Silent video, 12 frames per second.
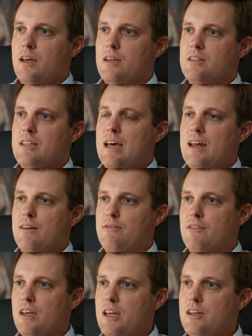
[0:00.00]
is that if
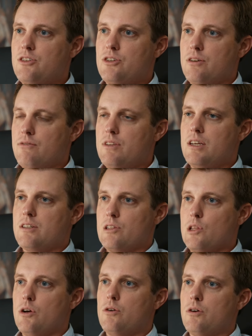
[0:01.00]
each of these
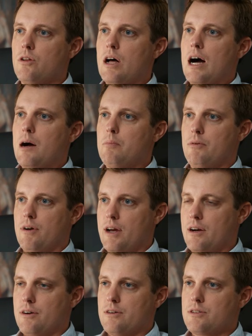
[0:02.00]
local
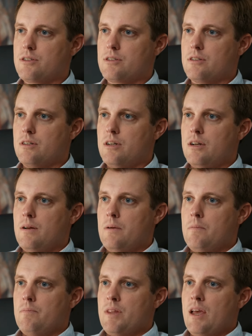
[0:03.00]
operators
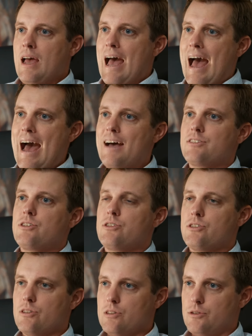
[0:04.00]
has a
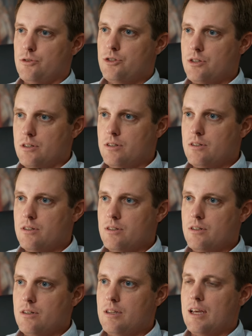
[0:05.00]

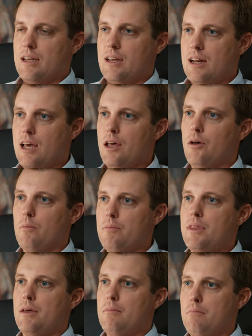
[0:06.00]
solution that can help
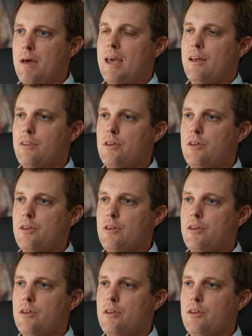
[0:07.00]
them make